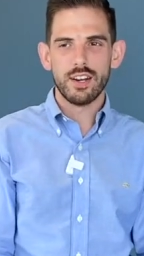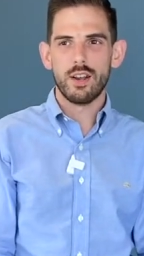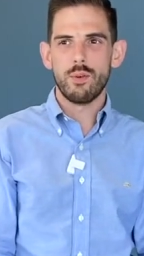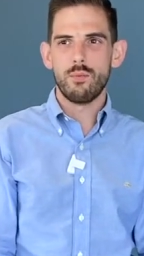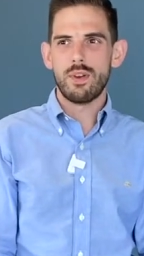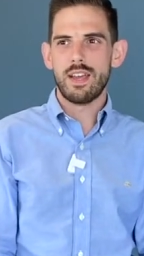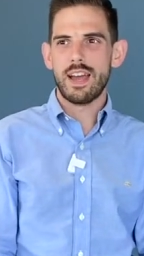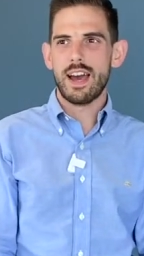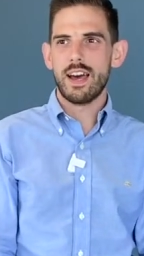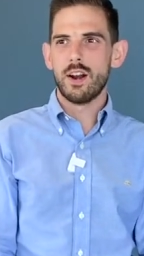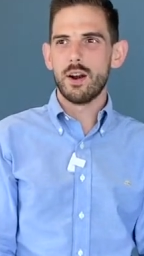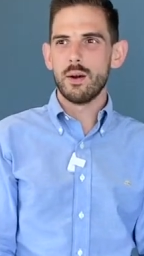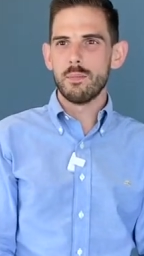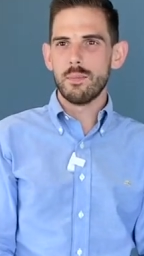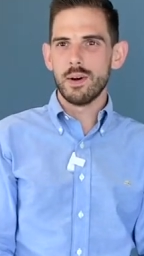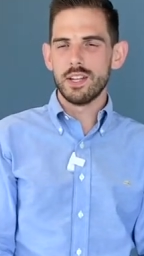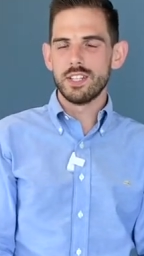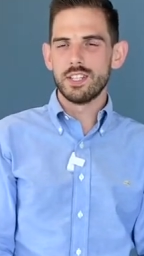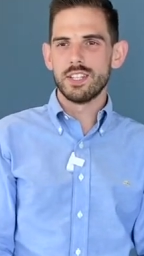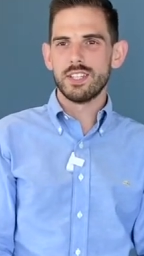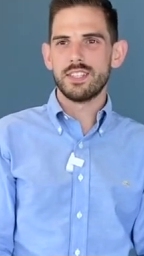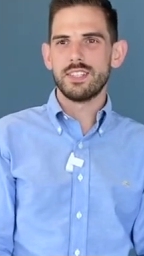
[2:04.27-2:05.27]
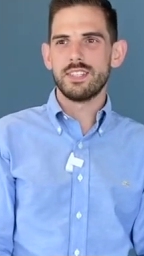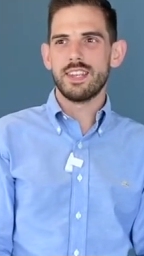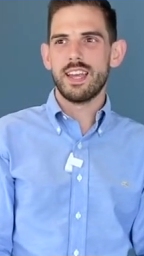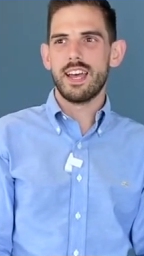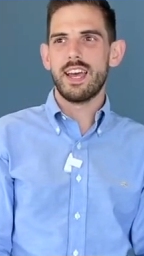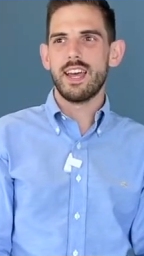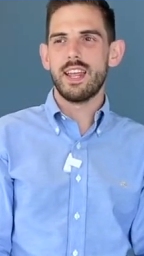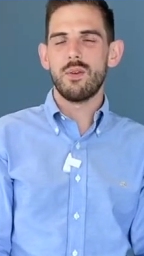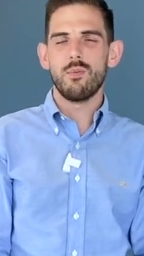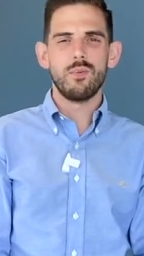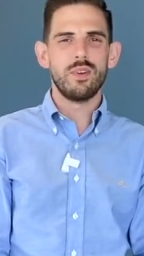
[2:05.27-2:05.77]
We had our budget
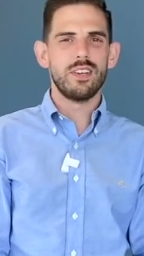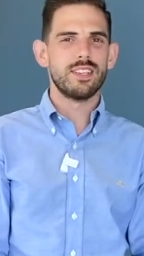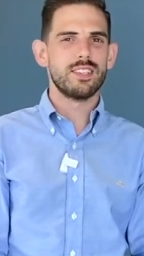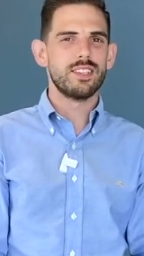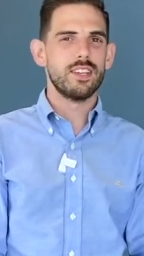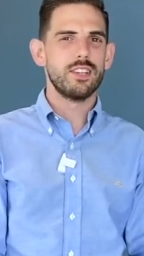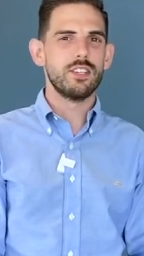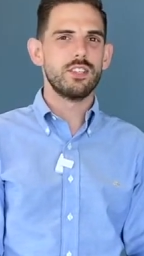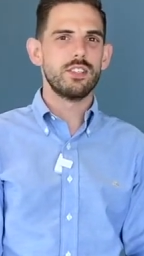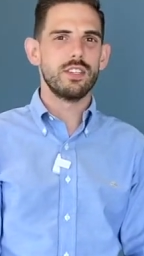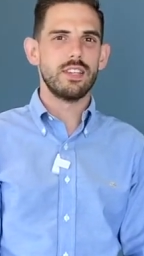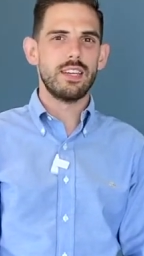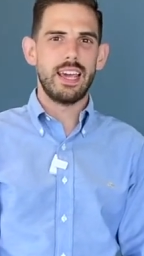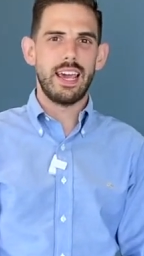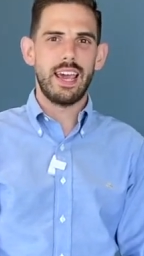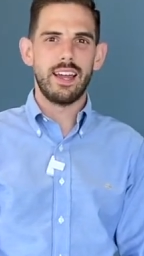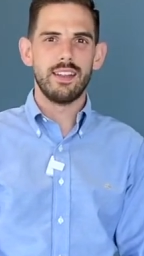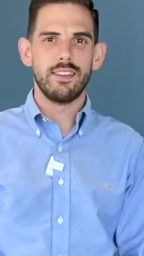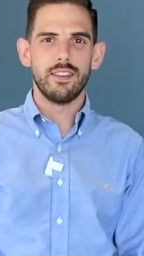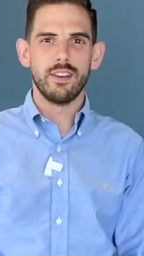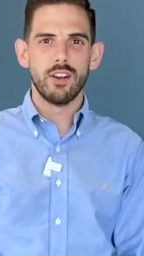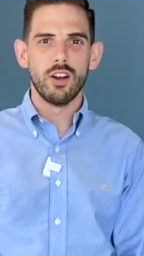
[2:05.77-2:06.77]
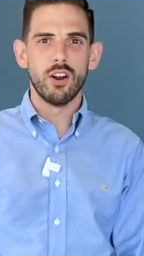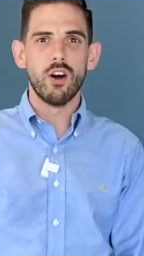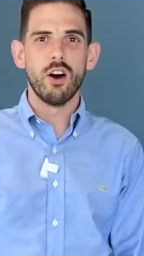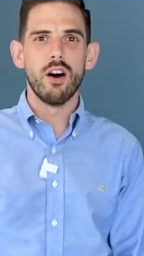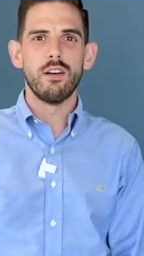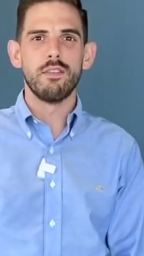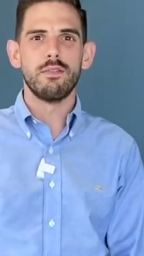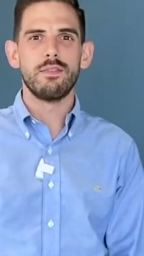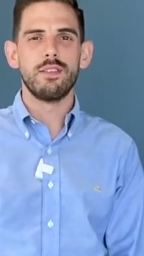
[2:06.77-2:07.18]
set, and we essentially handed it off.